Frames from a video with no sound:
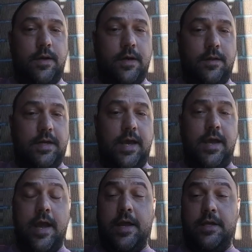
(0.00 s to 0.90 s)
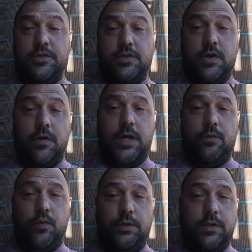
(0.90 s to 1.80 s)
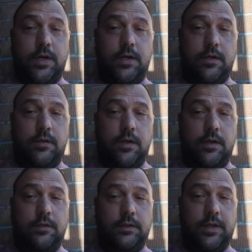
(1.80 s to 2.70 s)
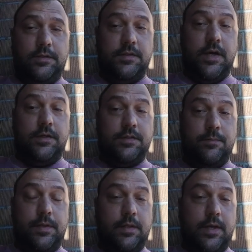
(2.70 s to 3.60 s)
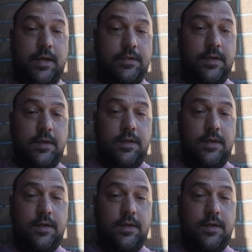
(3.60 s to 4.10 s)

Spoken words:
AI agentariat would look like something that